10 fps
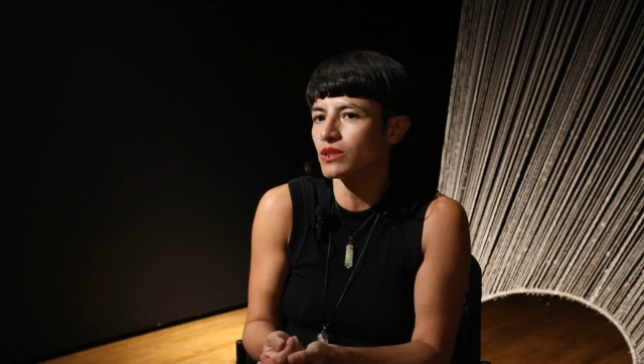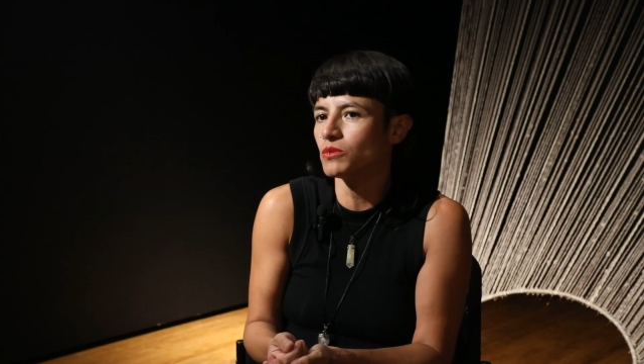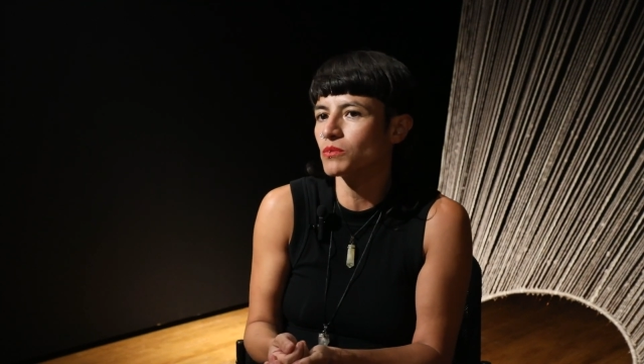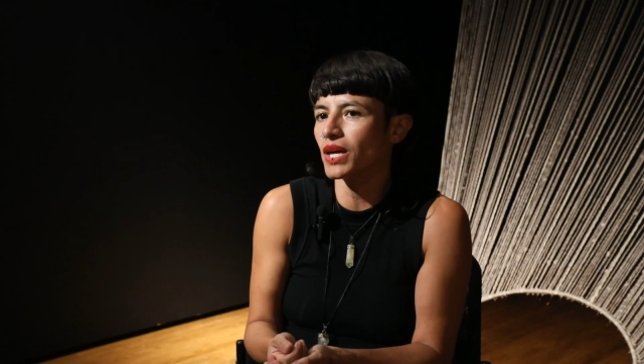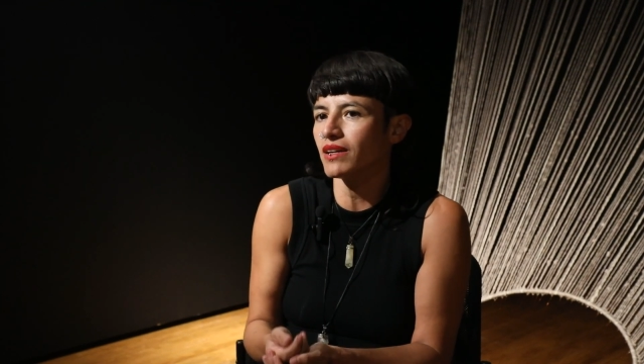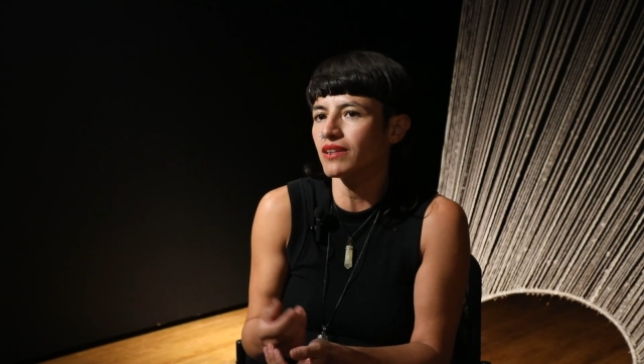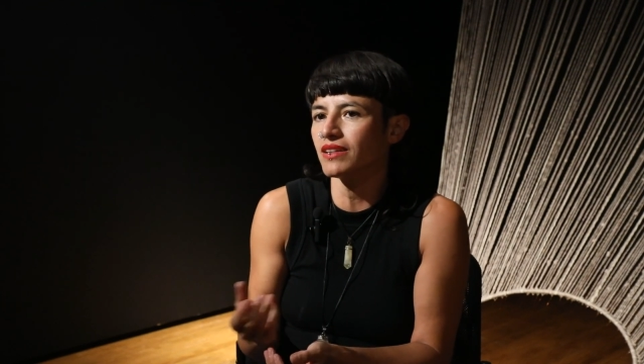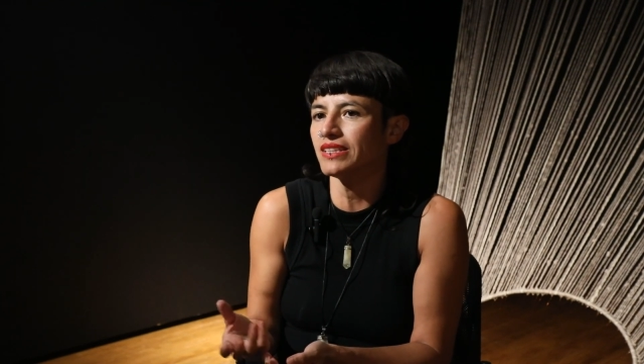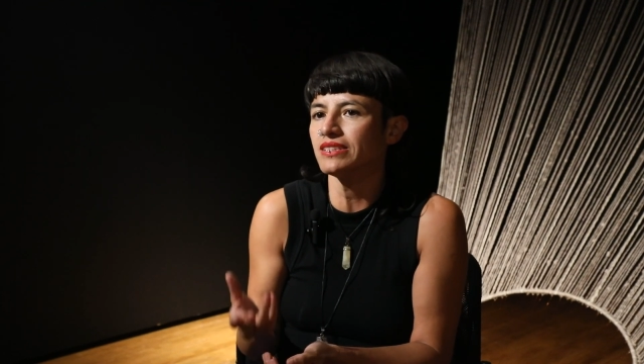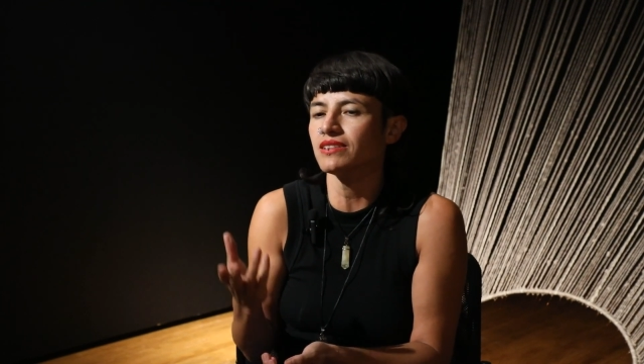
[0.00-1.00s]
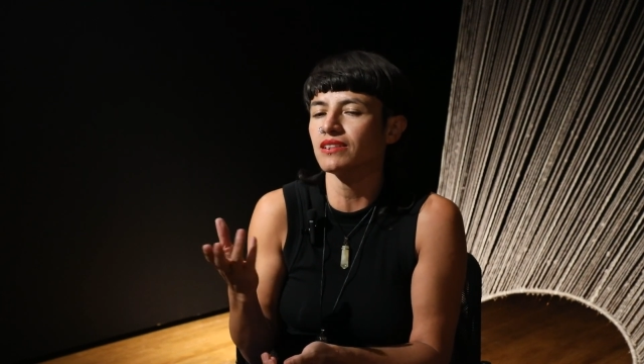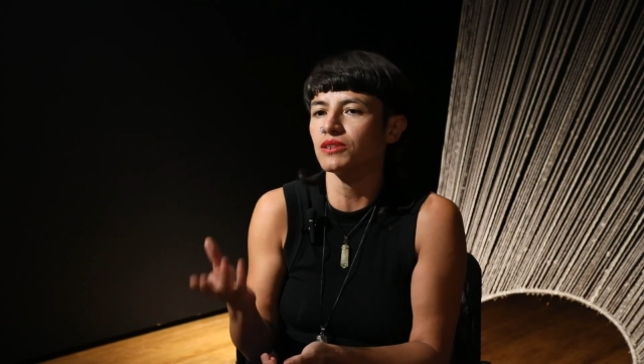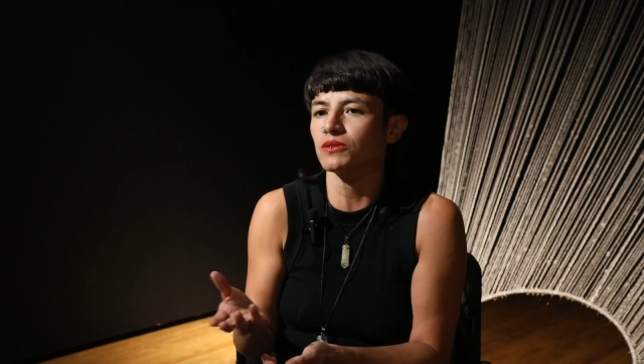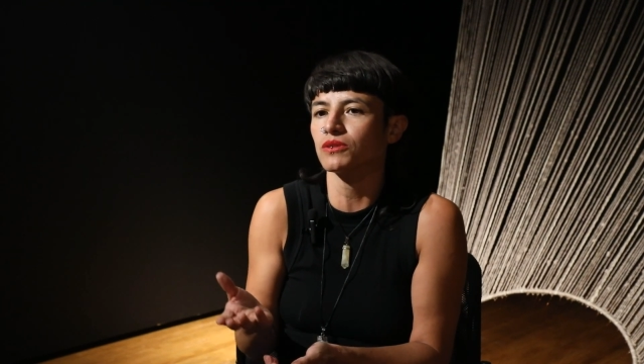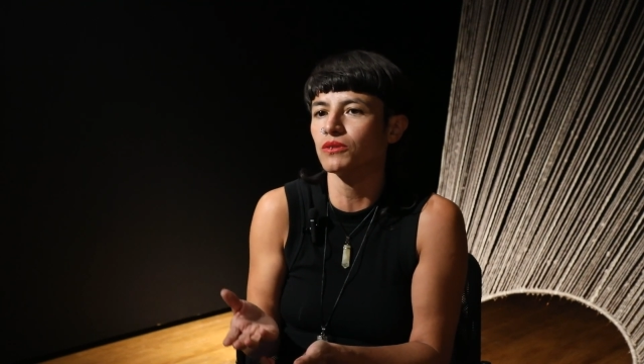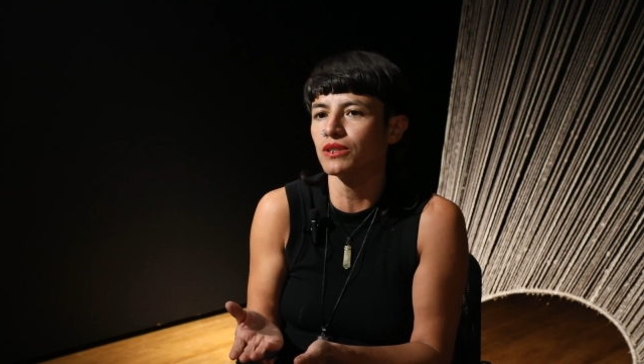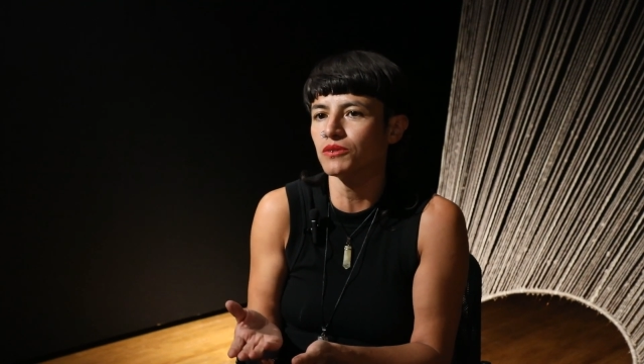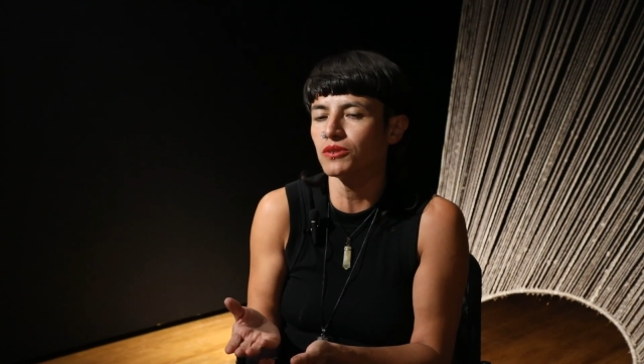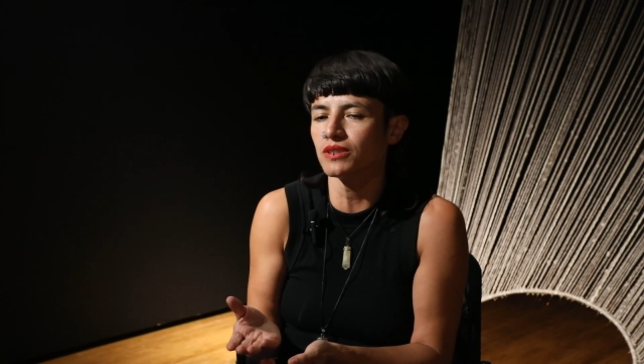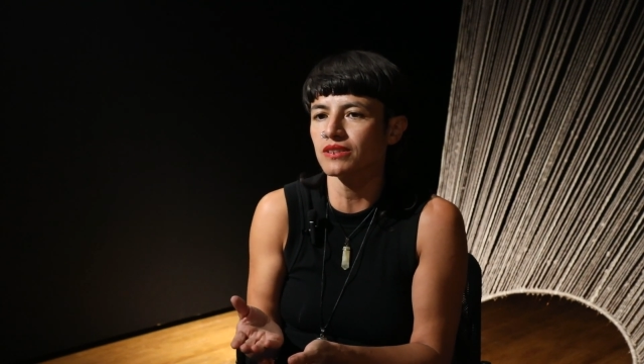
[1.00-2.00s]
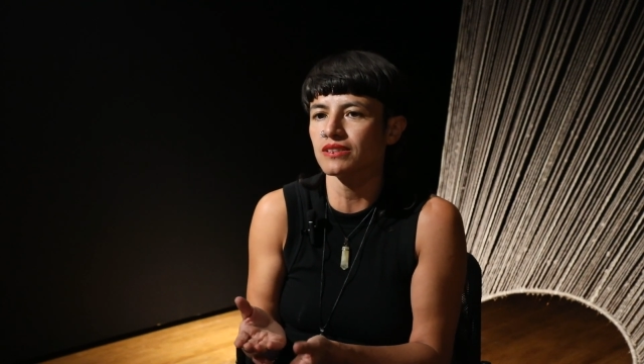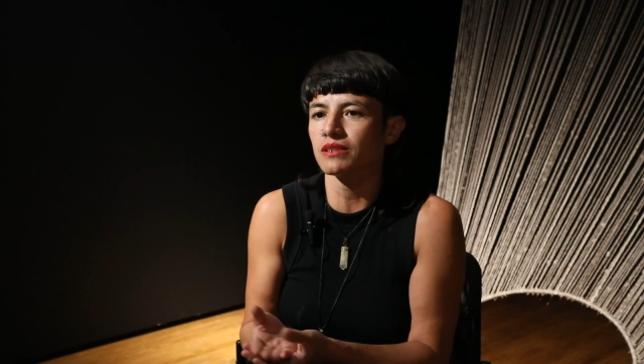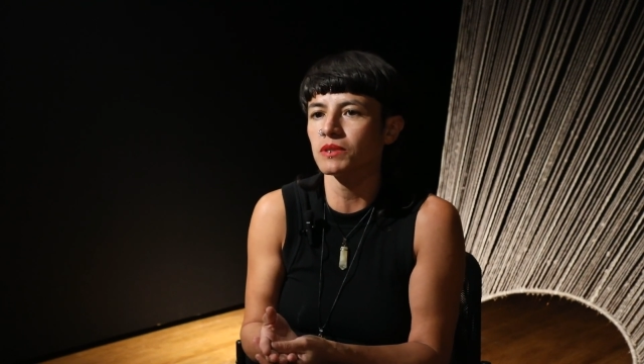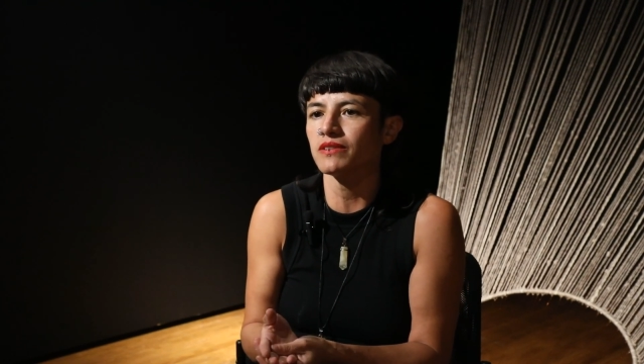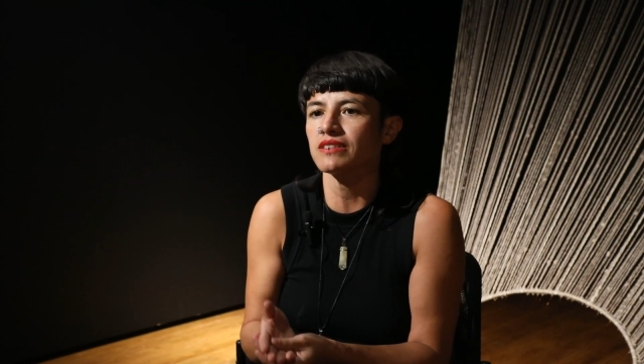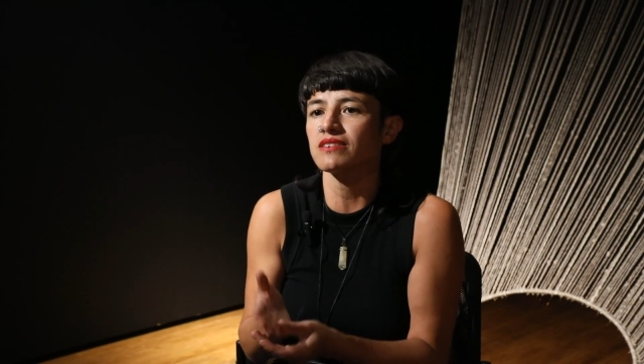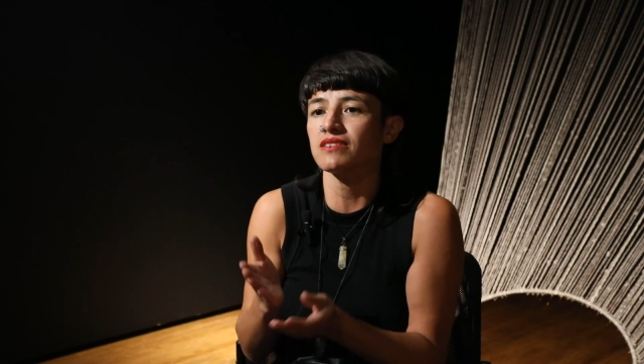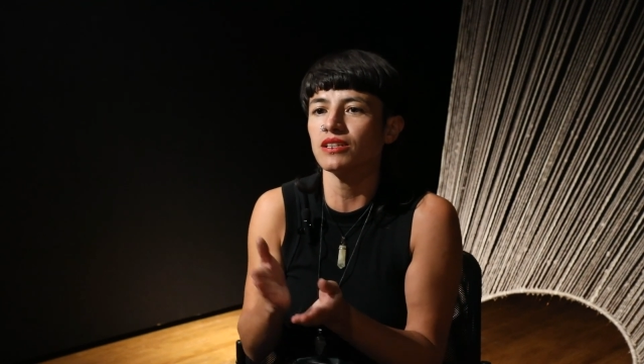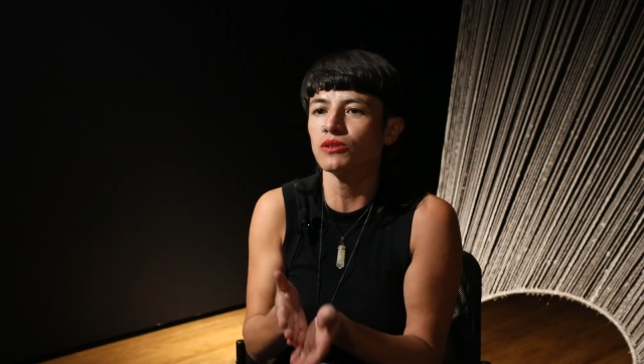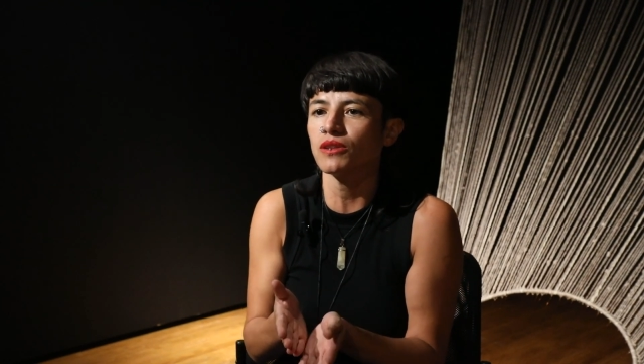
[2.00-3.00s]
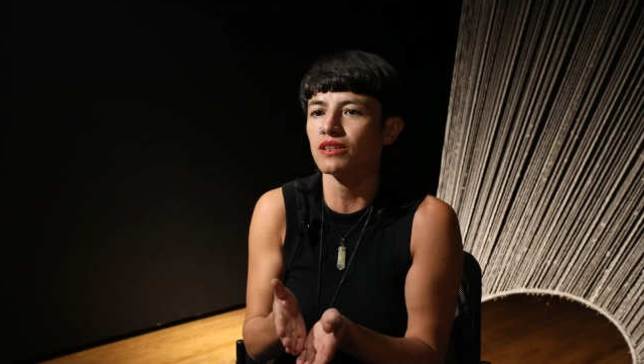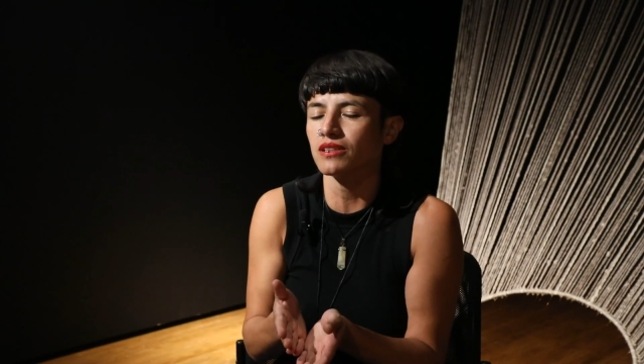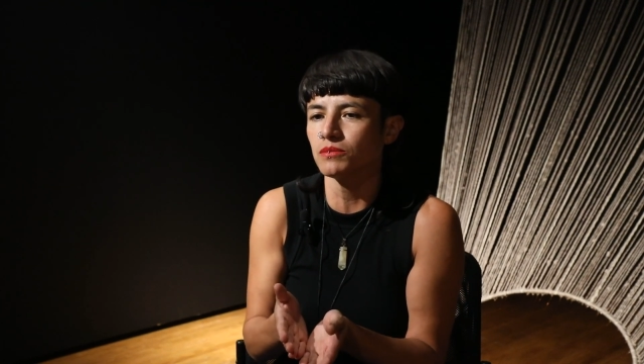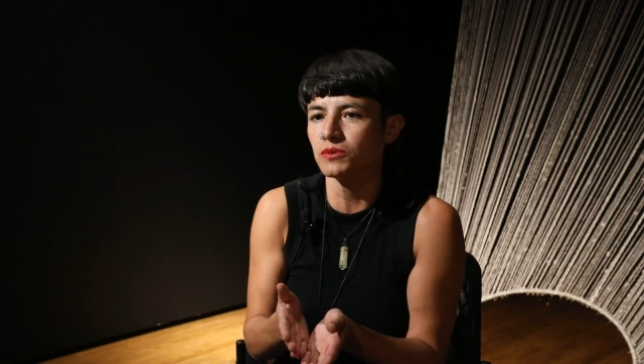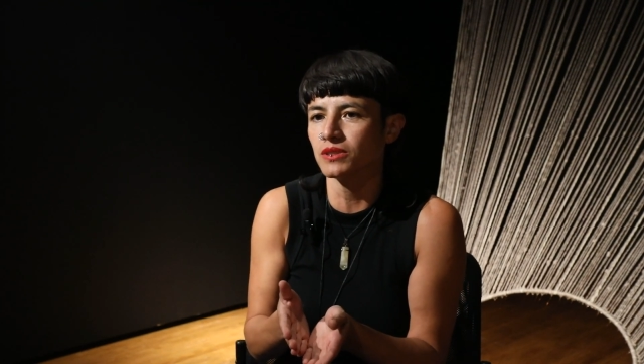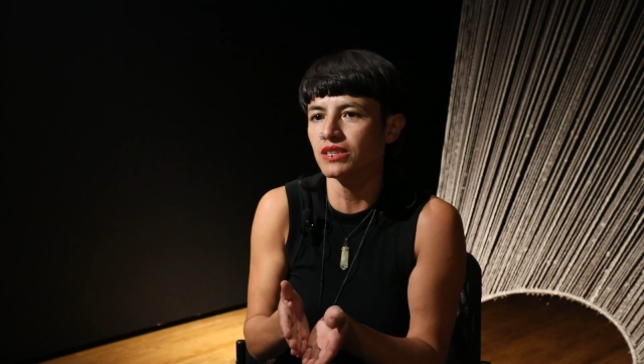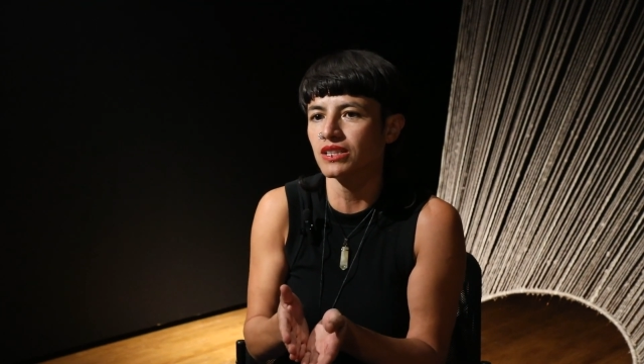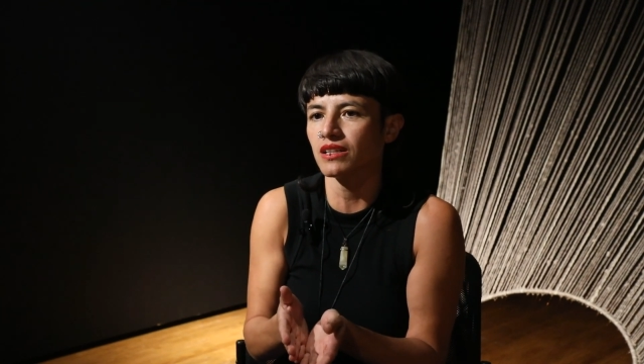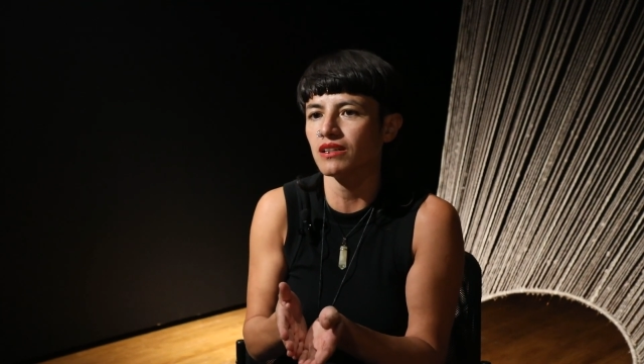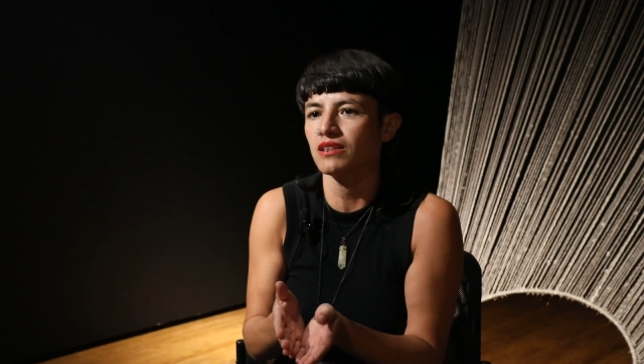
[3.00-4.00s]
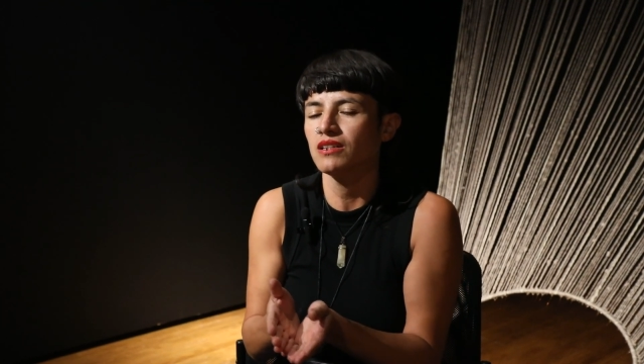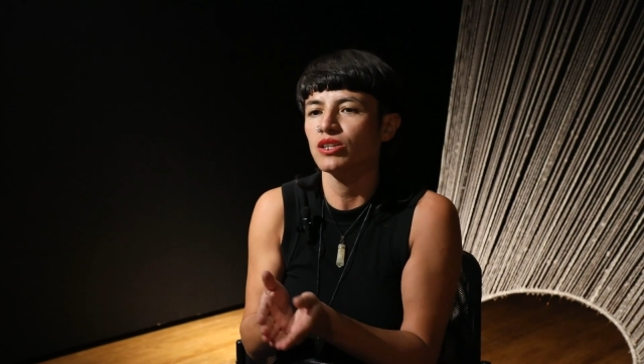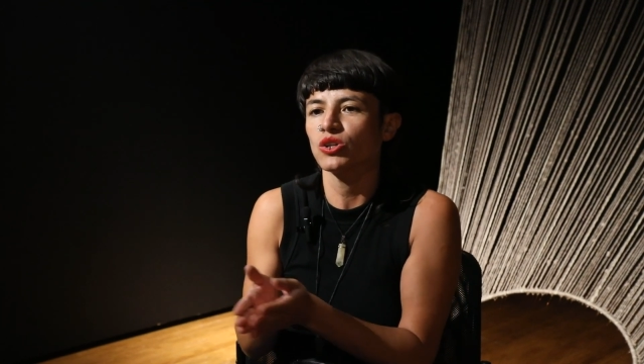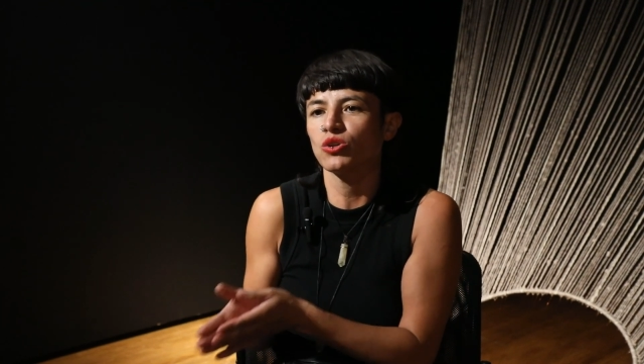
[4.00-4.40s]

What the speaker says: in the trip that I made, I found a book called Science of the